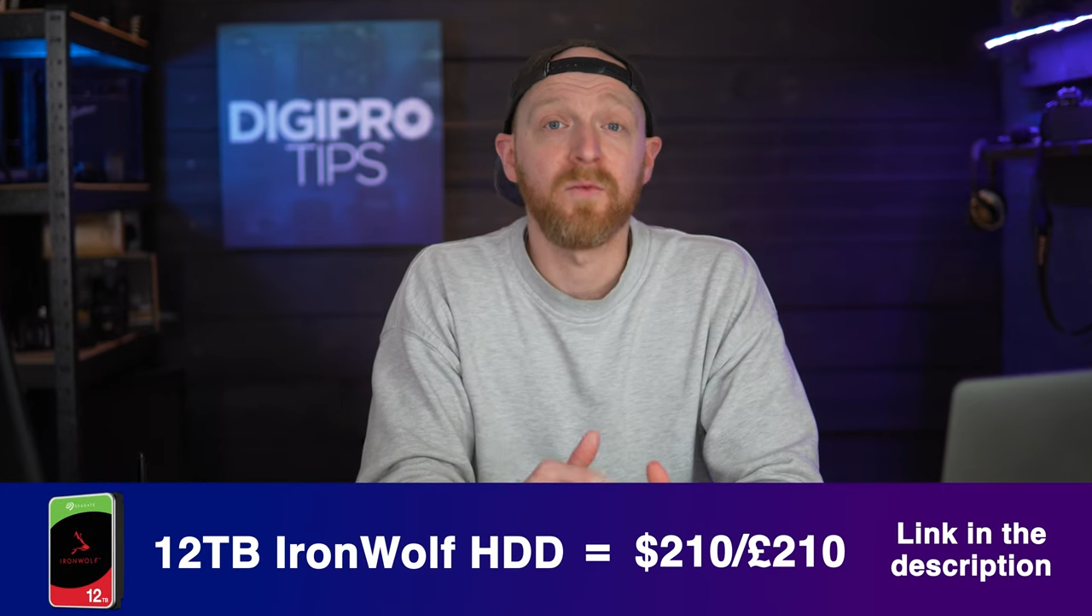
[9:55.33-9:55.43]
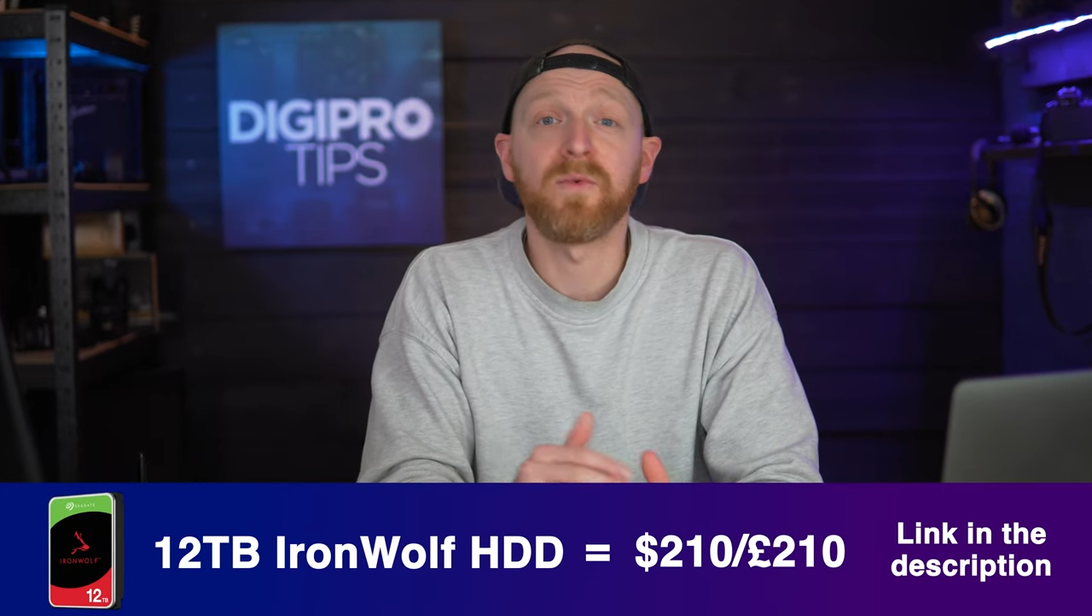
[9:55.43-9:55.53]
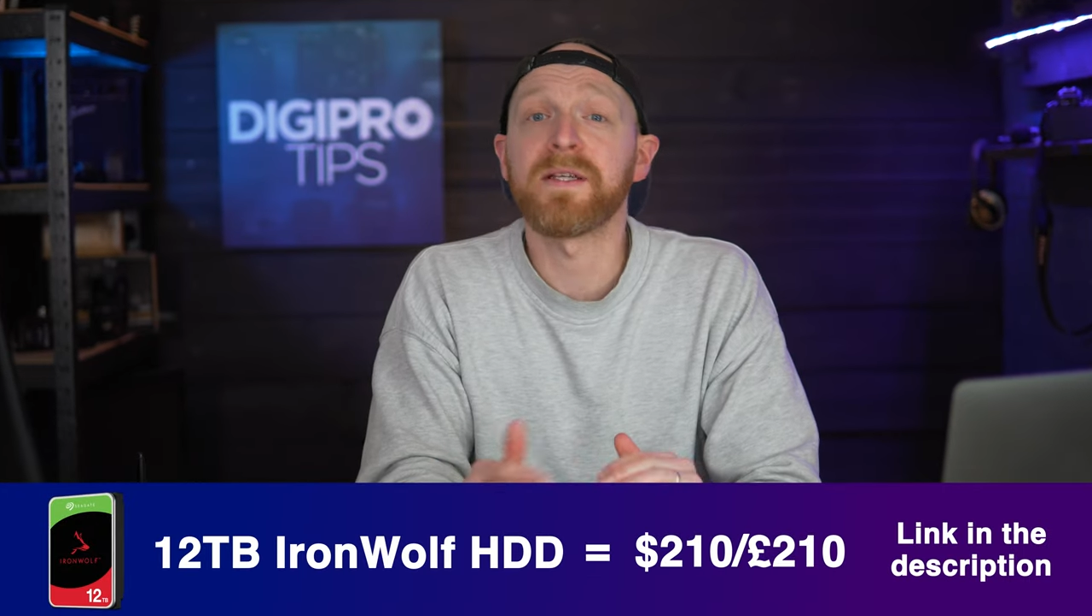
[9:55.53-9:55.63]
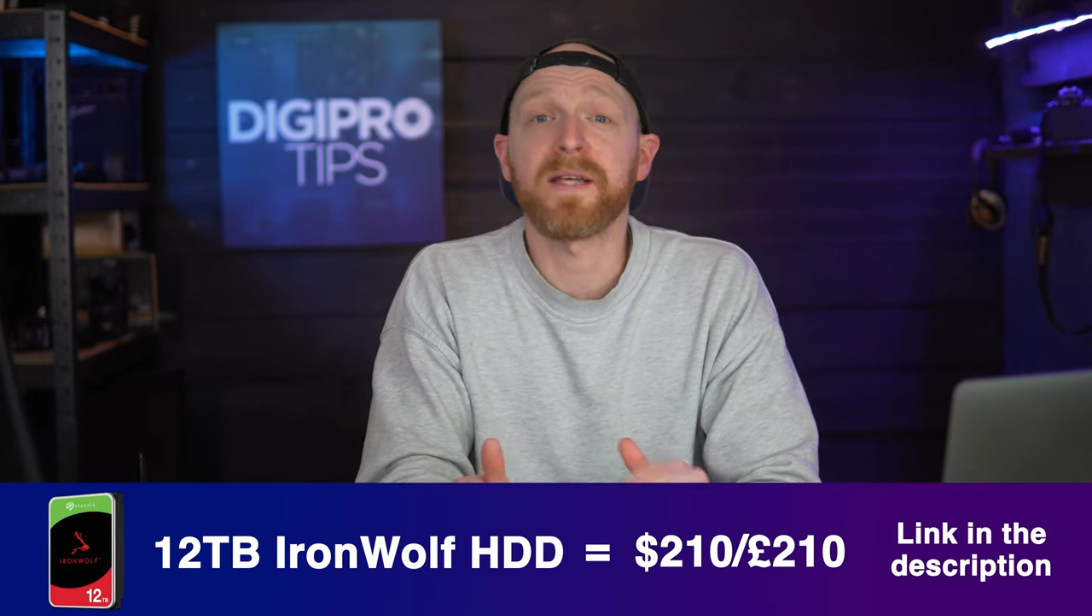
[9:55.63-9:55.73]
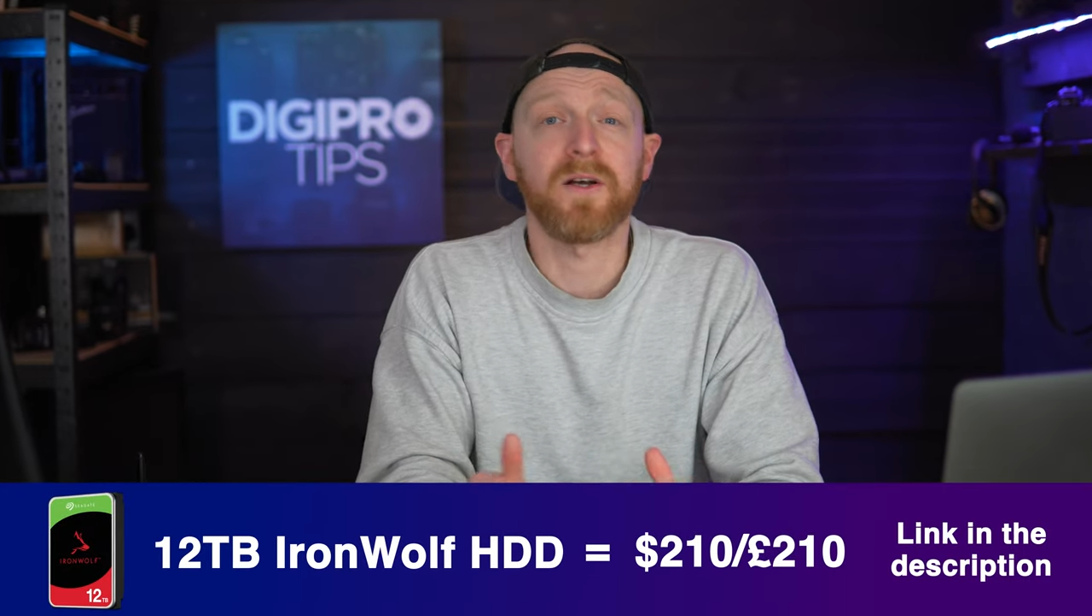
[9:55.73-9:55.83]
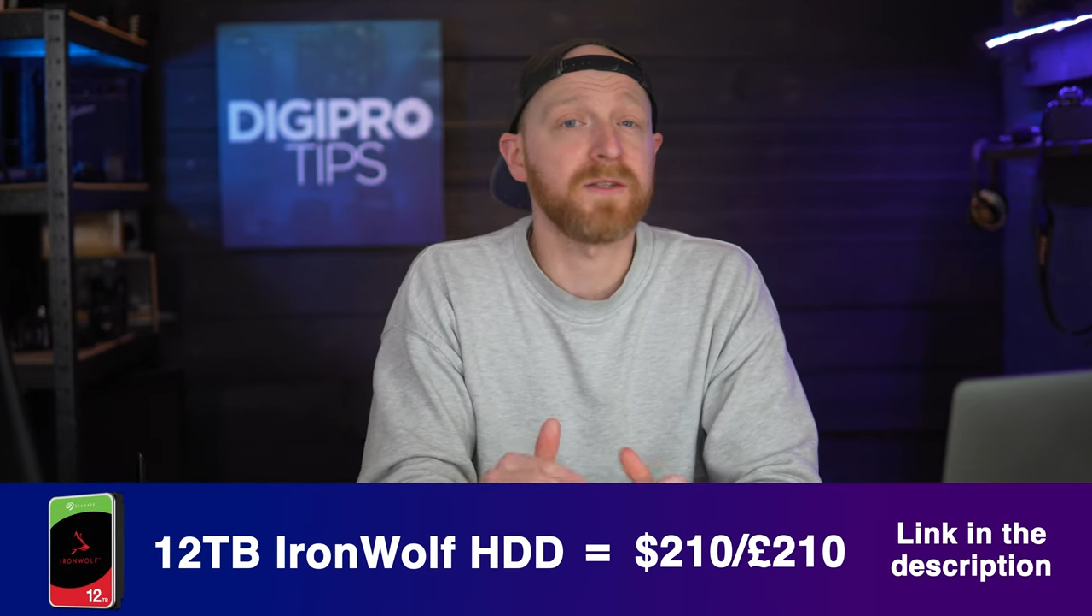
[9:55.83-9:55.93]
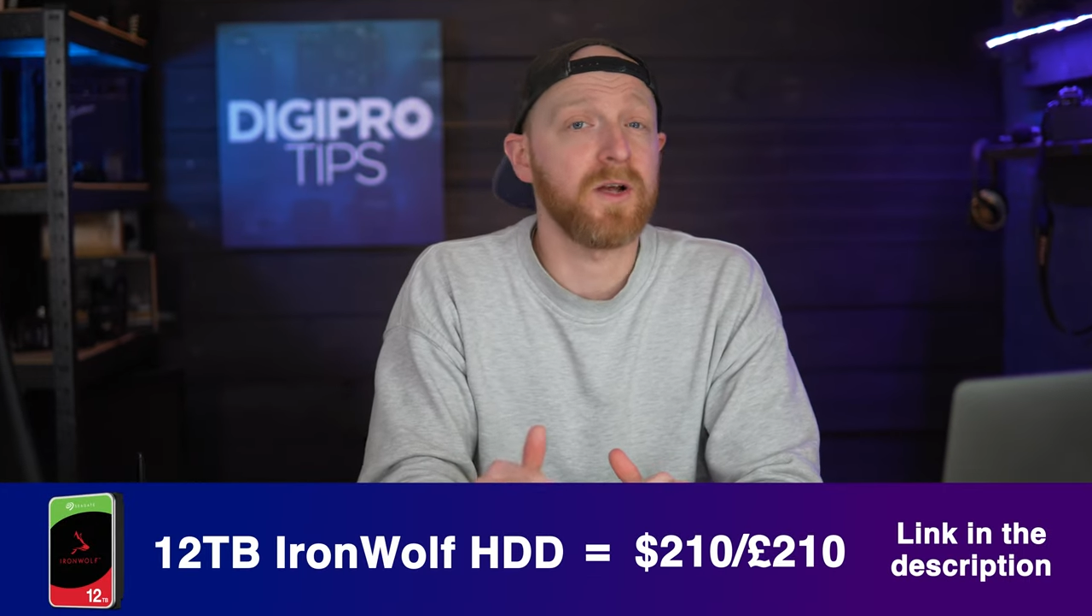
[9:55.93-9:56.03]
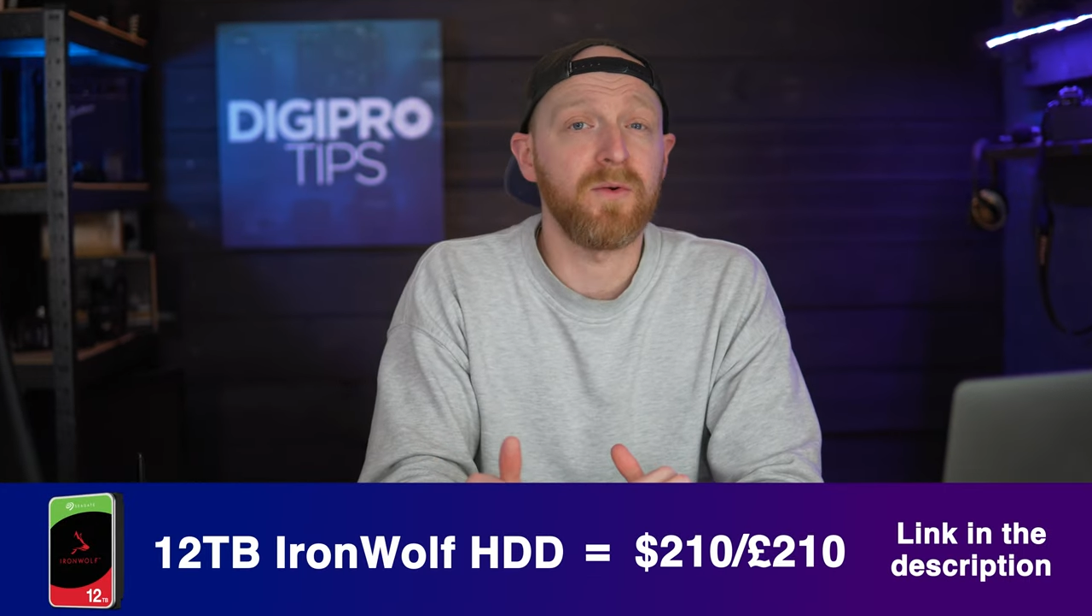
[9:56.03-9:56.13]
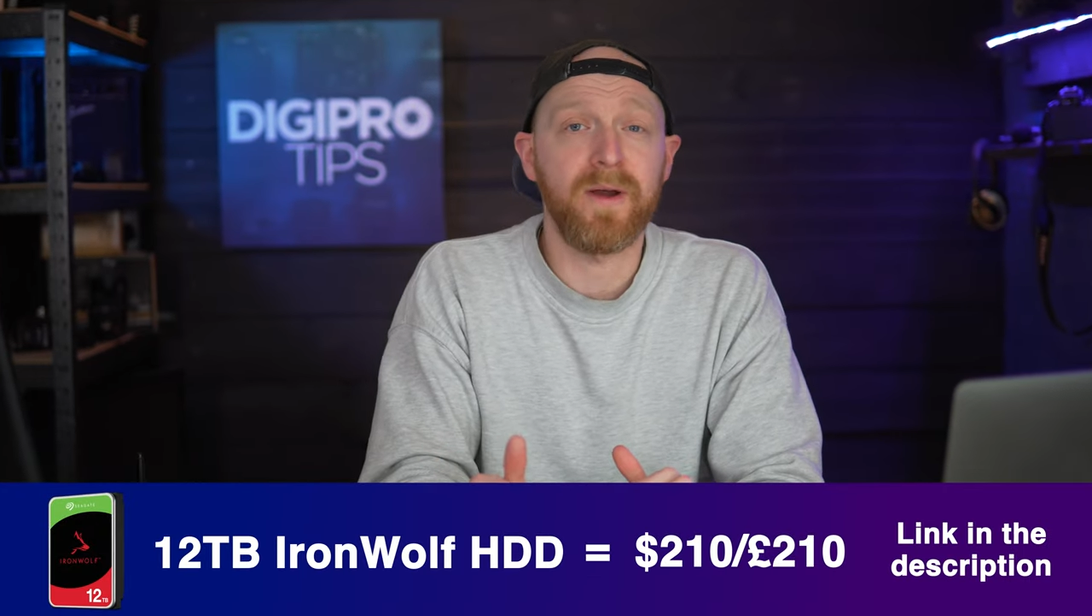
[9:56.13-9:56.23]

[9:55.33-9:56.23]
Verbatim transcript: retails at